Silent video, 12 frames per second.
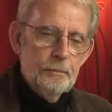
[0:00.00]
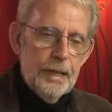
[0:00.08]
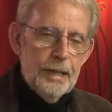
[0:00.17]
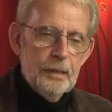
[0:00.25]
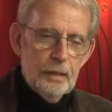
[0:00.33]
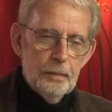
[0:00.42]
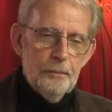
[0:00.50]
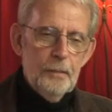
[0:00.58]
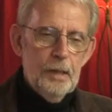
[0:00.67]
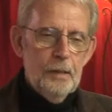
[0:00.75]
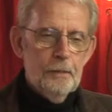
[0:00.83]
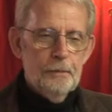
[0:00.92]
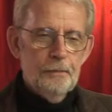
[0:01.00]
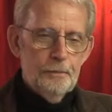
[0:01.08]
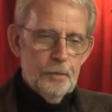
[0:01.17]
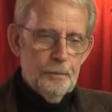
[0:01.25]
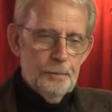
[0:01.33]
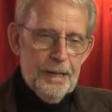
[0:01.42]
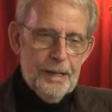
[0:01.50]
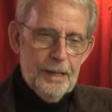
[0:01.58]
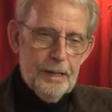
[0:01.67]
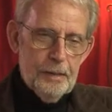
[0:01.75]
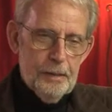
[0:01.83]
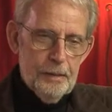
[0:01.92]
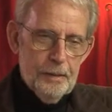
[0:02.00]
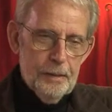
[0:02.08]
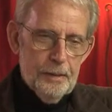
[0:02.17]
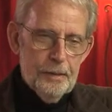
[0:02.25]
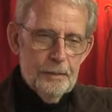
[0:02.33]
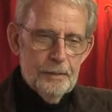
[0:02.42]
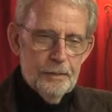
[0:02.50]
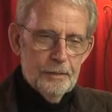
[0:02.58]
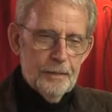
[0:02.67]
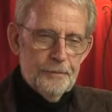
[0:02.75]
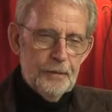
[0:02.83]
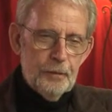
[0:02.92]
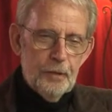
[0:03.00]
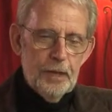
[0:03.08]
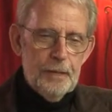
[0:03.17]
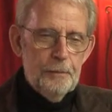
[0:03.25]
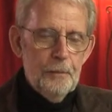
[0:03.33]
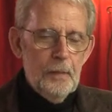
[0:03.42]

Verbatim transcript: handle to pan left and right.